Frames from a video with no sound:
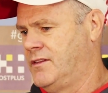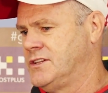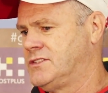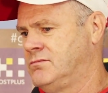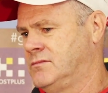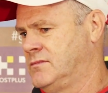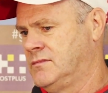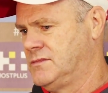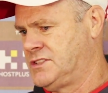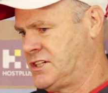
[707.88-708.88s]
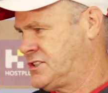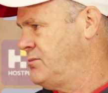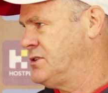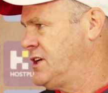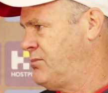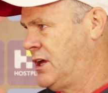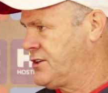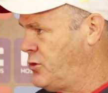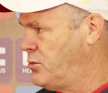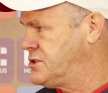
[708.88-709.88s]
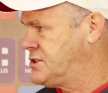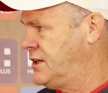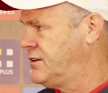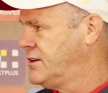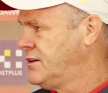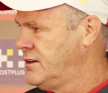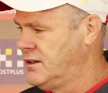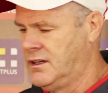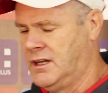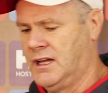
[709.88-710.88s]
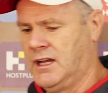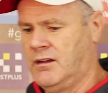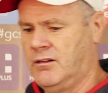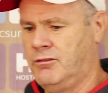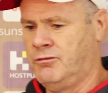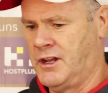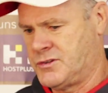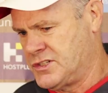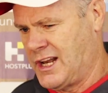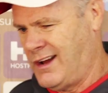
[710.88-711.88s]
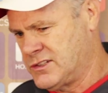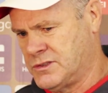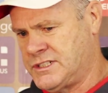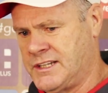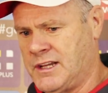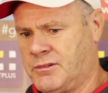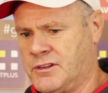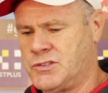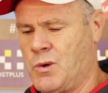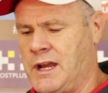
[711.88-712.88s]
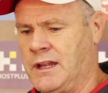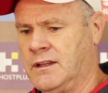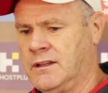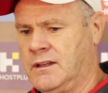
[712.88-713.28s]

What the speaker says: there's 16% plus 4% veterans allowance, which adds up to the 20.